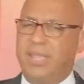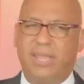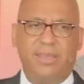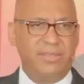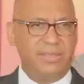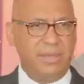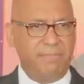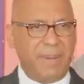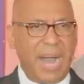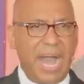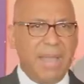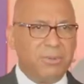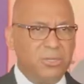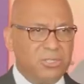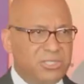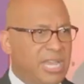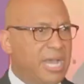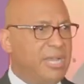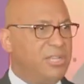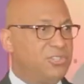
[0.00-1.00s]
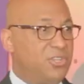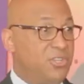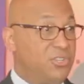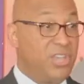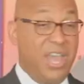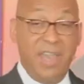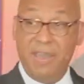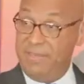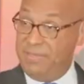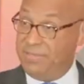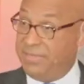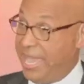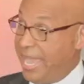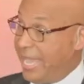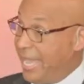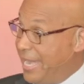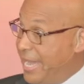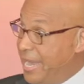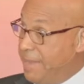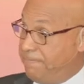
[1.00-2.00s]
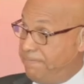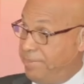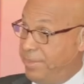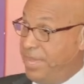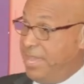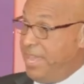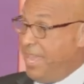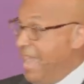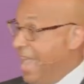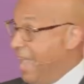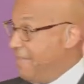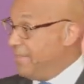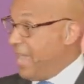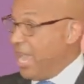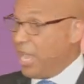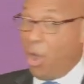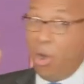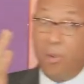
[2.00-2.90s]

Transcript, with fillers: the Bible tells us, they get up and they go